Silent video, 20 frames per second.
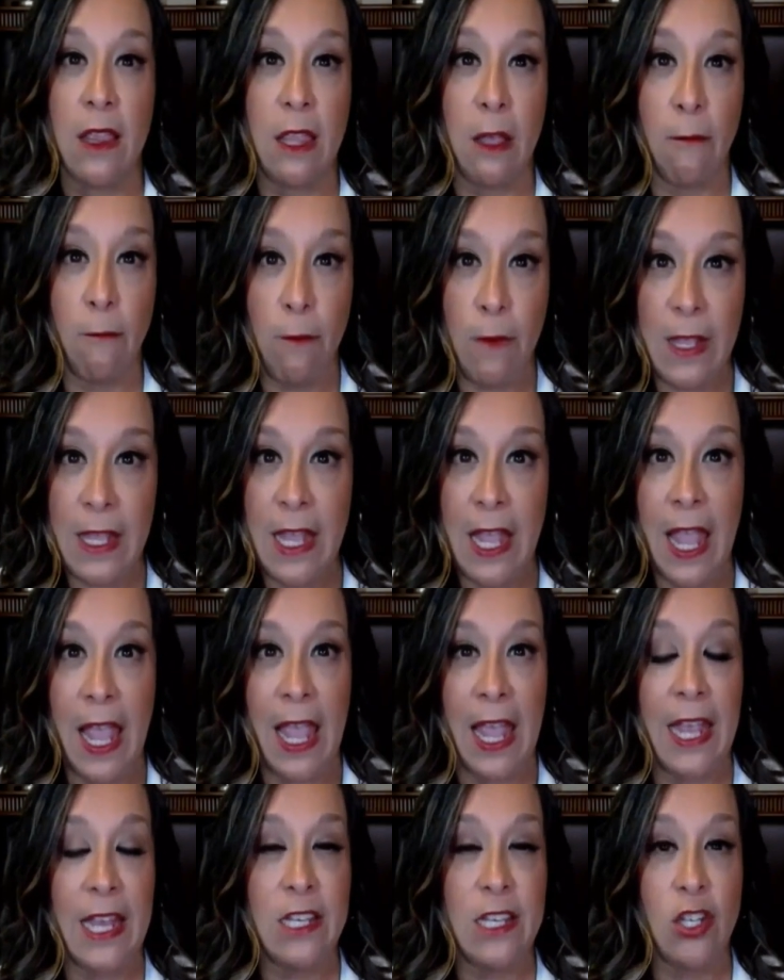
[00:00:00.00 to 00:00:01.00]
the
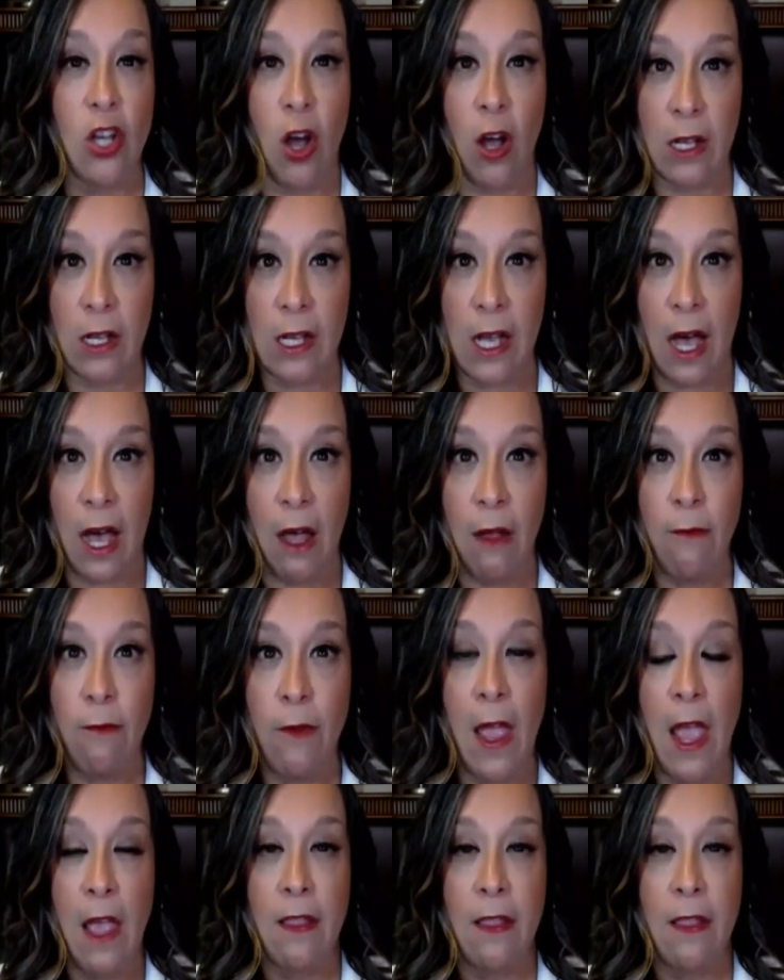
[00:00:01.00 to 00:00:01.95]
va.gov.